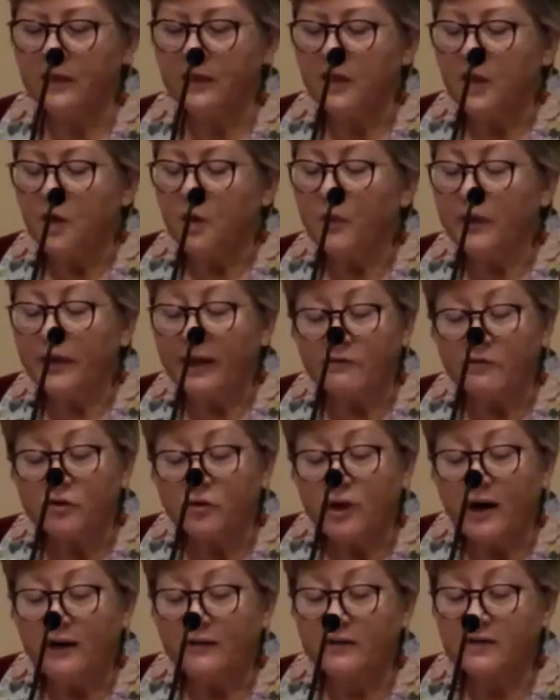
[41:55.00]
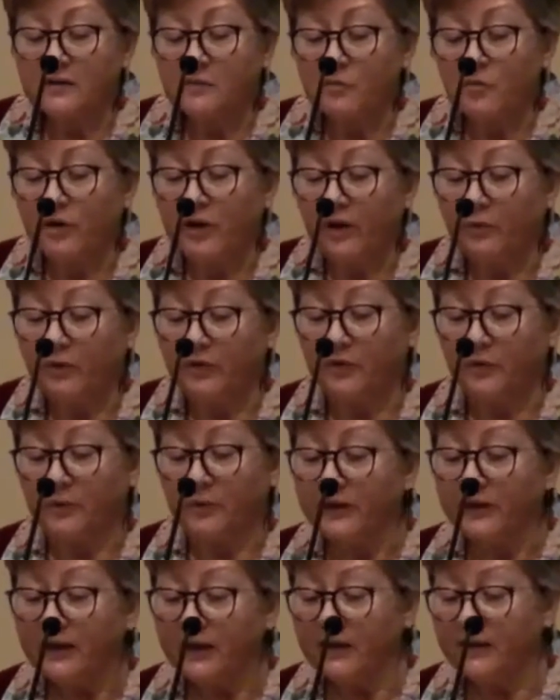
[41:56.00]
We have tried this morning with the
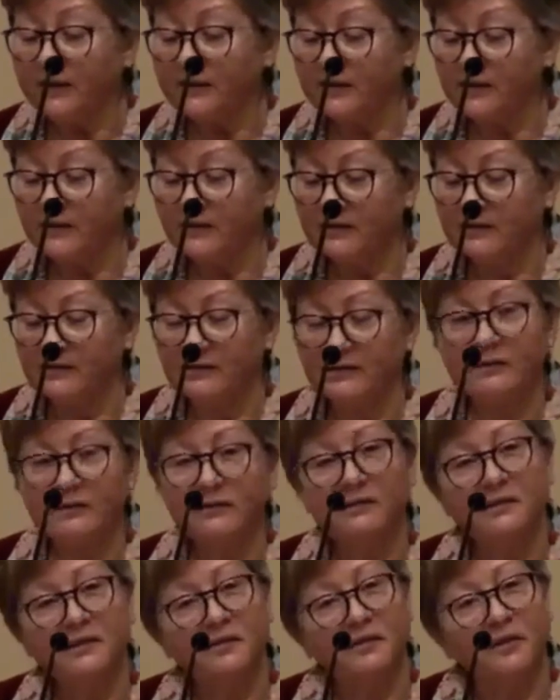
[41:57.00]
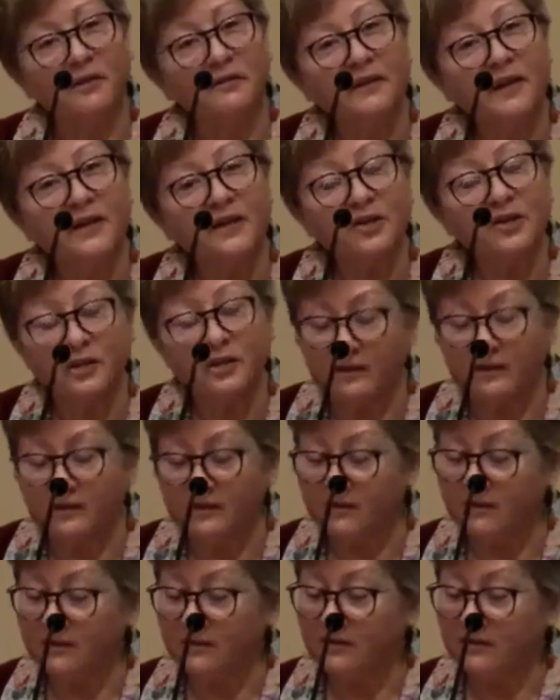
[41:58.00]
readings, the reflection,
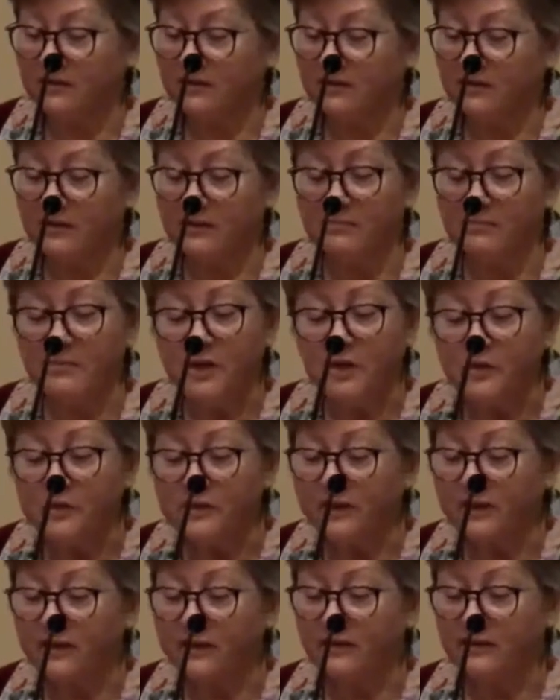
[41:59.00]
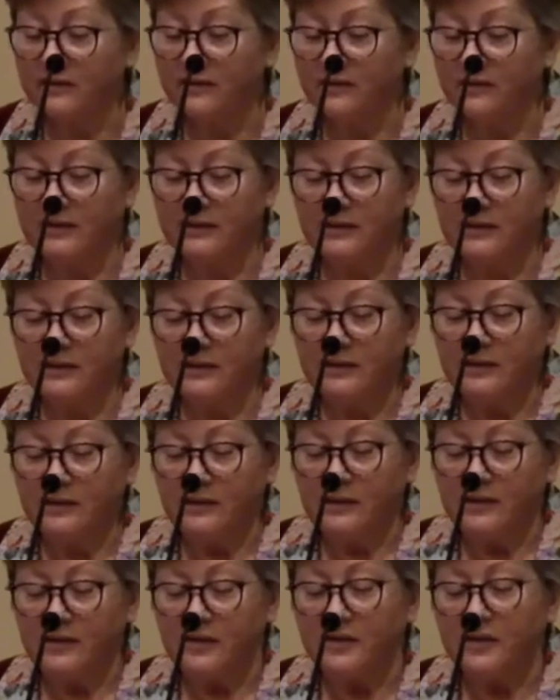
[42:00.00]
the music,
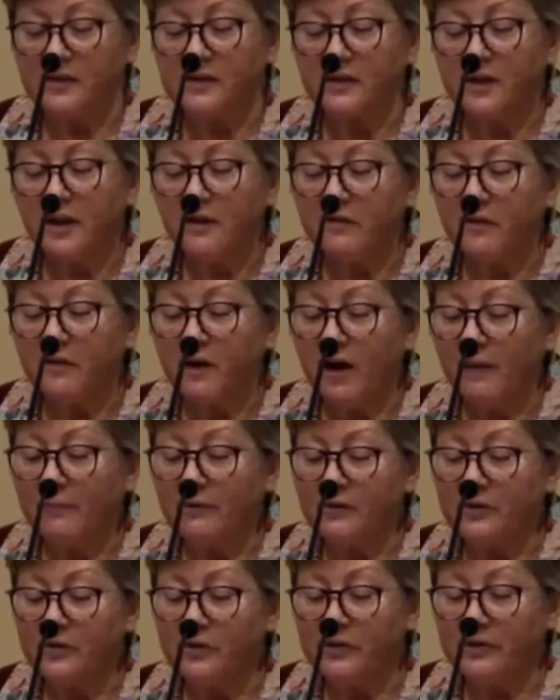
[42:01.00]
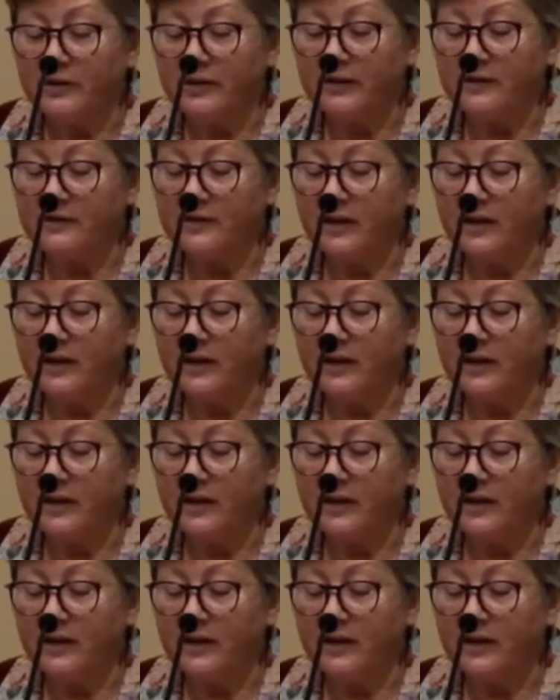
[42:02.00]
to discover opportunities that